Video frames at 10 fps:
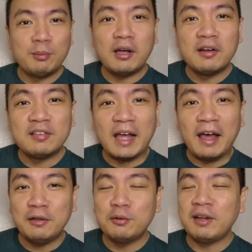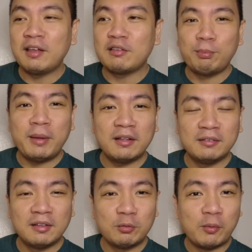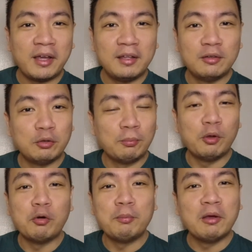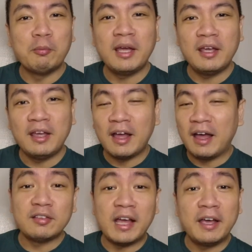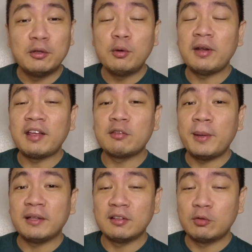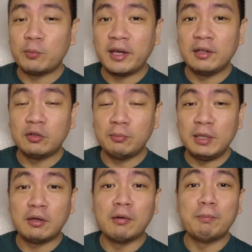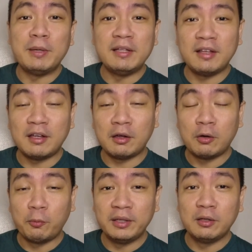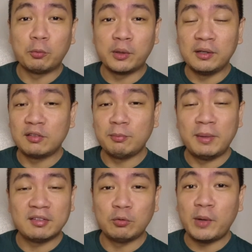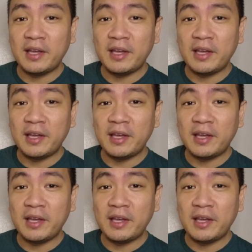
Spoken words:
To be honest, I don't expect this wine to blow me away as I don't expect this wine to be competing with the world's best